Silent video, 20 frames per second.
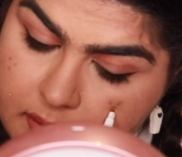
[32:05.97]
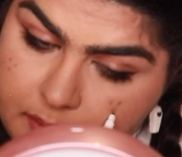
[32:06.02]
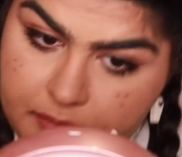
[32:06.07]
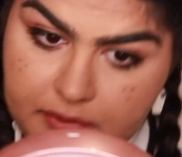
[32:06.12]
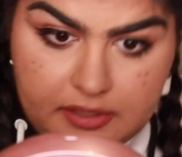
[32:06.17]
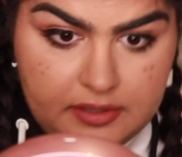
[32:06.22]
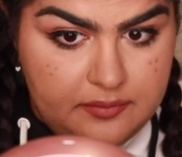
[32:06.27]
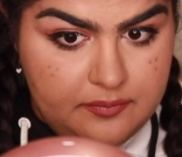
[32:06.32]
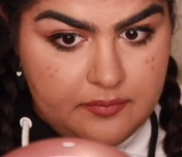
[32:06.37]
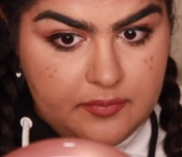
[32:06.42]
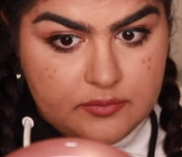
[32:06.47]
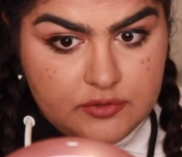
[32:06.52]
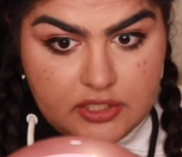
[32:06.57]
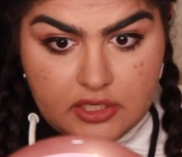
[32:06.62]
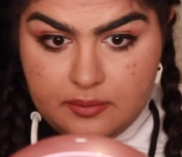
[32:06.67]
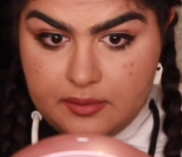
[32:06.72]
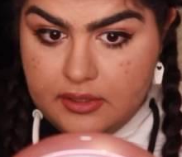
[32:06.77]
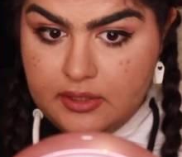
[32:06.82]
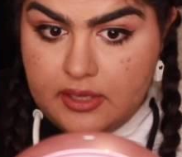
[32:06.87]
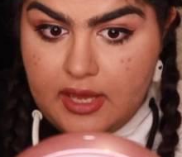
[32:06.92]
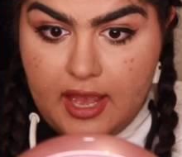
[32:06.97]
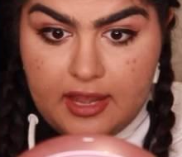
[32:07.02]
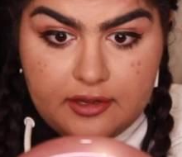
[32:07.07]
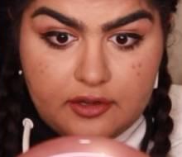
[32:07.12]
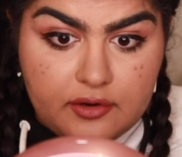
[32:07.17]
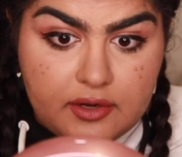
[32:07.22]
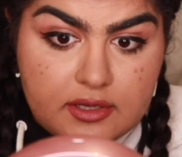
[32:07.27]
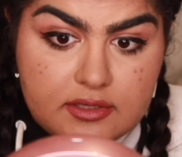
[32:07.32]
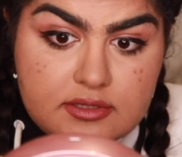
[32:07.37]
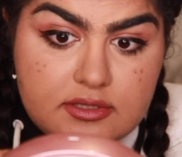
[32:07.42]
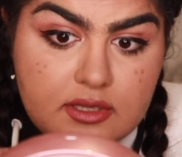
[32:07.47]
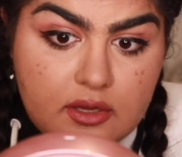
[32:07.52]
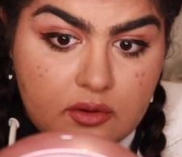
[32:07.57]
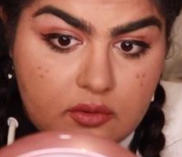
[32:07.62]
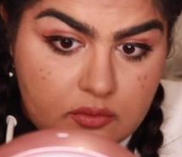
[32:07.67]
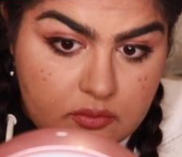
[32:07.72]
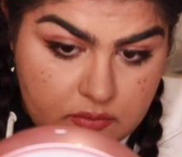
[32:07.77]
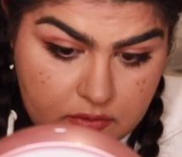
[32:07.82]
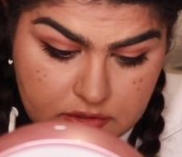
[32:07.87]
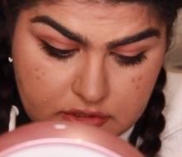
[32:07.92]
But I'm trying to be accurate, so
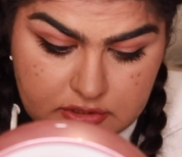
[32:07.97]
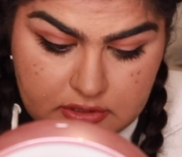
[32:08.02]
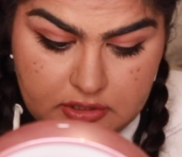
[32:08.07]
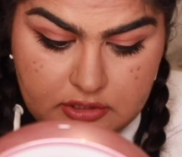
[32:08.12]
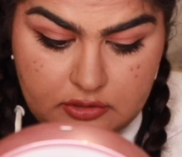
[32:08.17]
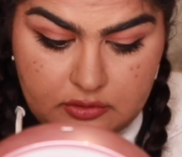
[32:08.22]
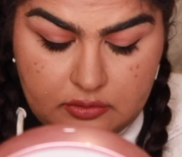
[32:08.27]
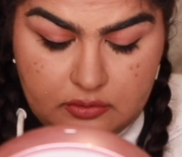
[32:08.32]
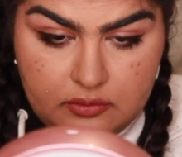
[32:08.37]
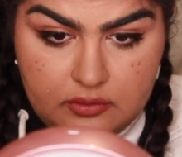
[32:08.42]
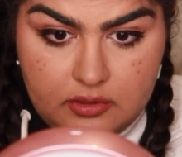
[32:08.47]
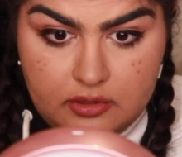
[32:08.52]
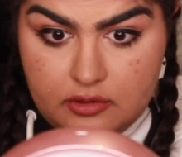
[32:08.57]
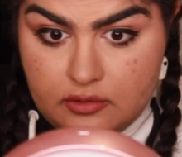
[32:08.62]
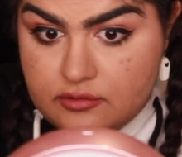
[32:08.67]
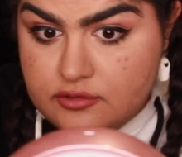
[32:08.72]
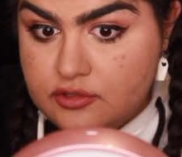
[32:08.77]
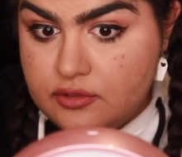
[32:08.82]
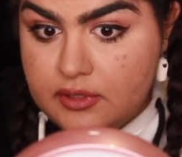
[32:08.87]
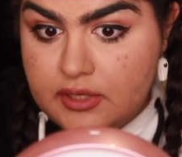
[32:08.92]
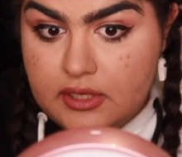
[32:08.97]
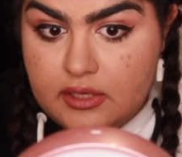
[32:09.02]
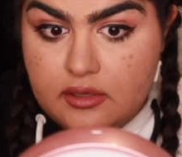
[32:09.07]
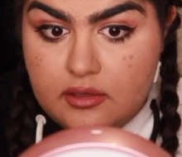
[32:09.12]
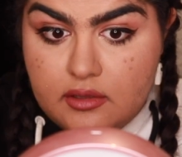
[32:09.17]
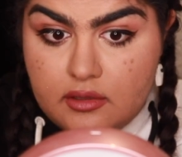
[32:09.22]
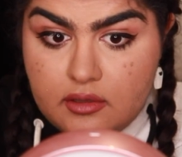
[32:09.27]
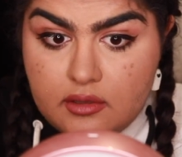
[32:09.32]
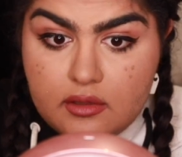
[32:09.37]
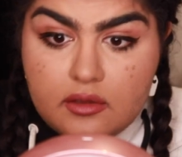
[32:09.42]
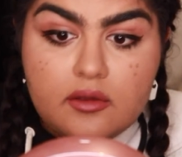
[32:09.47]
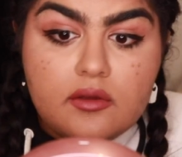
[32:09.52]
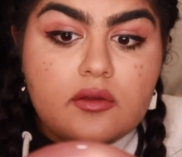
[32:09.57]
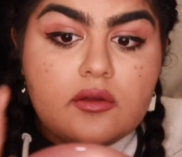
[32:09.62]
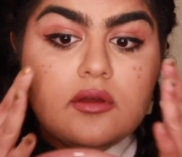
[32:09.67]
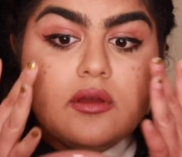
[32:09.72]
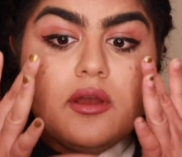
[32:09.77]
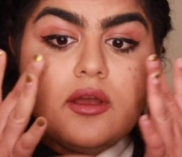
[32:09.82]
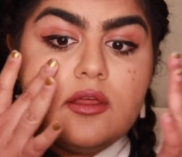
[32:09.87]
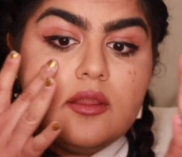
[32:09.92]
we're just gonna do those three.
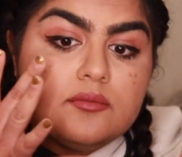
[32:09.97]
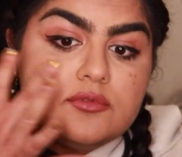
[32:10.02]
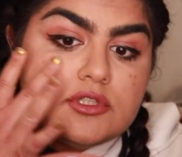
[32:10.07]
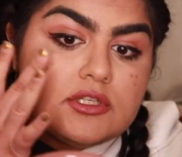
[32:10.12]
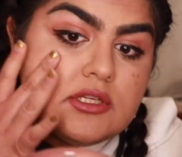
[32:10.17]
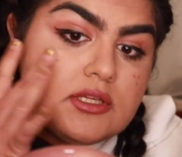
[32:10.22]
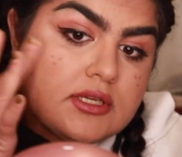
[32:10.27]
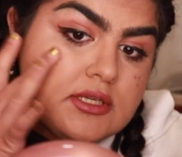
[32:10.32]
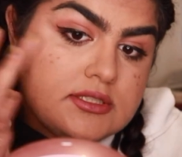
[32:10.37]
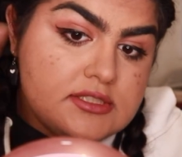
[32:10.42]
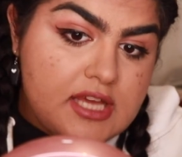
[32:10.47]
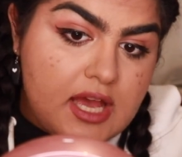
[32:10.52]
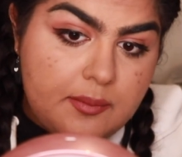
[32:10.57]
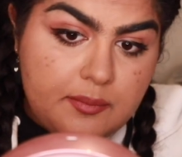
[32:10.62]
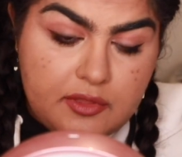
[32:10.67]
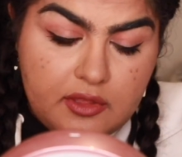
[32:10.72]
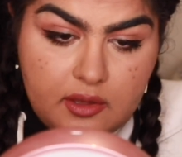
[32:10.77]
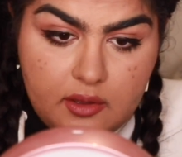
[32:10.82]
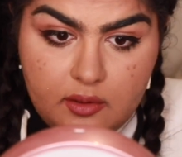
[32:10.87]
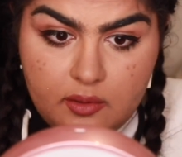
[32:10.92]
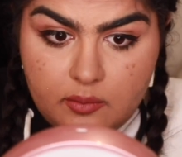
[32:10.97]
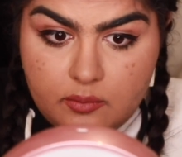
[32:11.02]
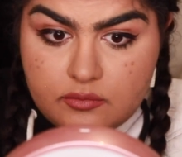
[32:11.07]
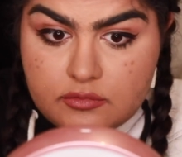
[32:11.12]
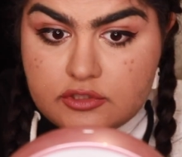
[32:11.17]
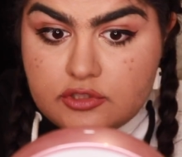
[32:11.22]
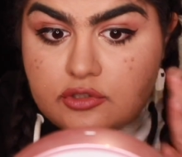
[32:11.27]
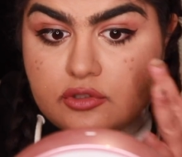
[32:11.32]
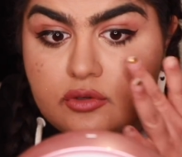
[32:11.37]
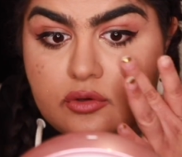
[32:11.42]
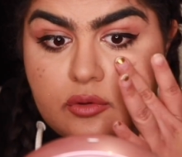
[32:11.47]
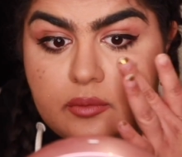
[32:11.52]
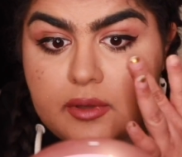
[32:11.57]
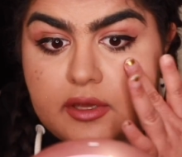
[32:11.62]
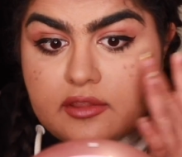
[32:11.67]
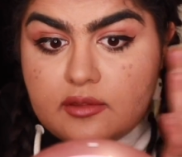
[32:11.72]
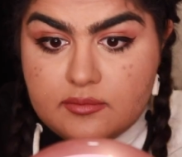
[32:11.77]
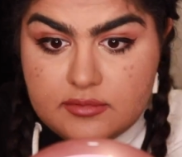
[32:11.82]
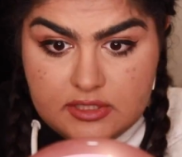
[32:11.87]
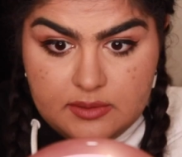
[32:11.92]
And I'm just gonna like dab them to
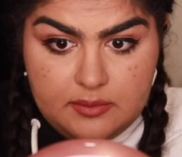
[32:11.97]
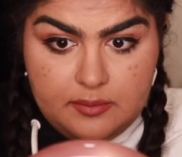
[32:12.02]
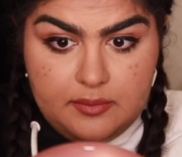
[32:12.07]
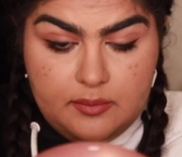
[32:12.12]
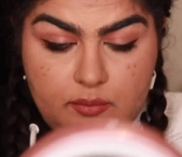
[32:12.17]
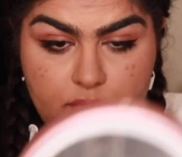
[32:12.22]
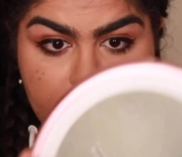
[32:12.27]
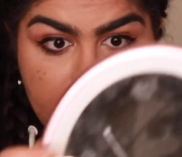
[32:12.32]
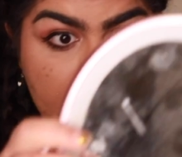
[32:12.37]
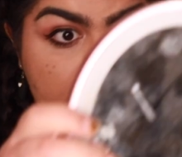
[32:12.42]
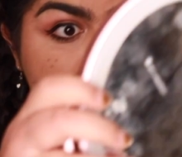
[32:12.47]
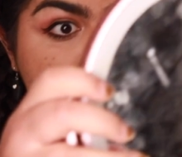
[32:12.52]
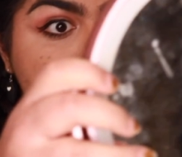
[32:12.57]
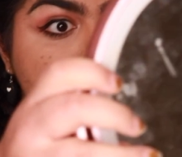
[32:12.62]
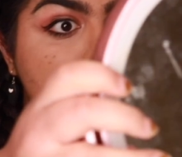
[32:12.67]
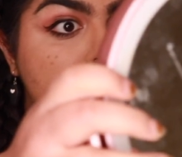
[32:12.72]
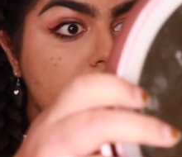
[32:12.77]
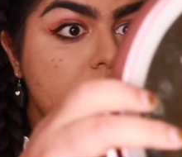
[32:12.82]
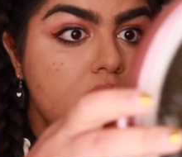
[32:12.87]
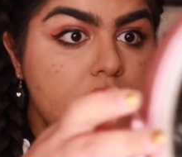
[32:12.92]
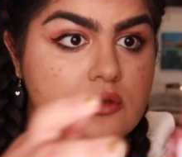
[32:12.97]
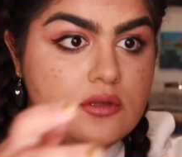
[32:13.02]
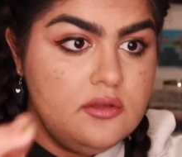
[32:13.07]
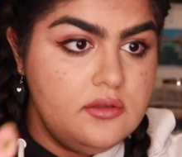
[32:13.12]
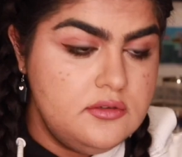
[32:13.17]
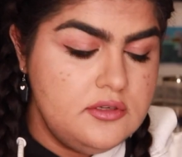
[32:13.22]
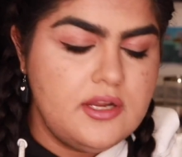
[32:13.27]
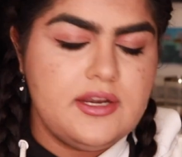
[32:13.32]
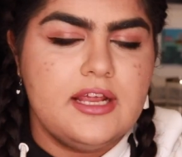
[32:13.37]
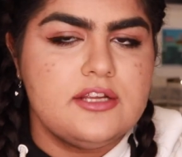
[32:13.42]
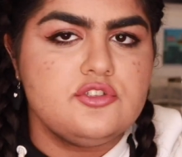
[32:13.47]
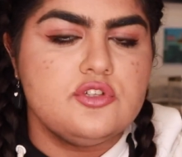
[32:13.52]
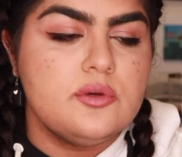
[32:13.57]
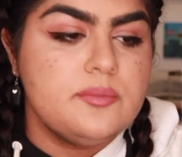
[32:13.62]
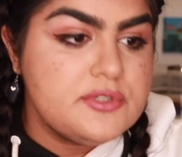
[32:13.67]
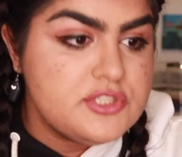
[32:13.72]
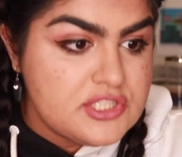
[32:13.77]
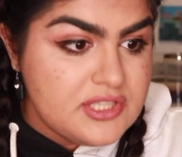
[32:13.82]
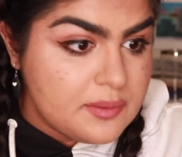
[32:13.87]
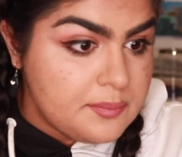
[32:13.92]
make them seem a bit more natural. Not natural,
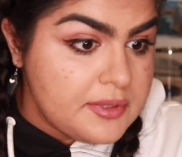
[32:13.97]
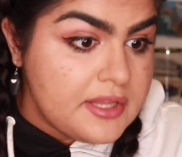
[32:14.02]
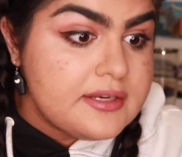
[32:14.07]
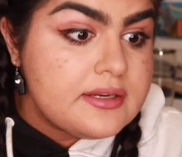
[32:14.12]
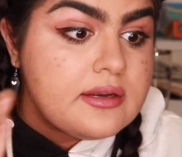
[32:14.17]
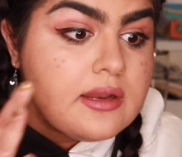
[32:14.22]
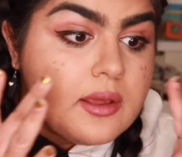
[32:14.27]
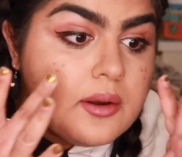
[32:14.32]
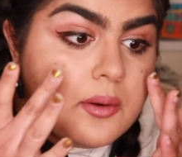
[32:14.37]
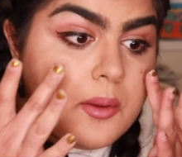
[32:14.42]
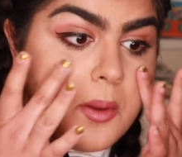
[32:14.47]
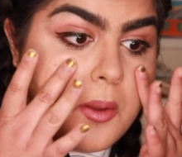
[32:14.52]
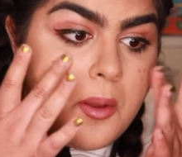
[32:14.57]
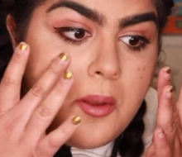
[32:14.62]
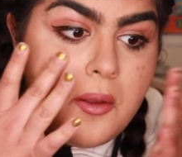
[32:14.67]
but just like blend it in.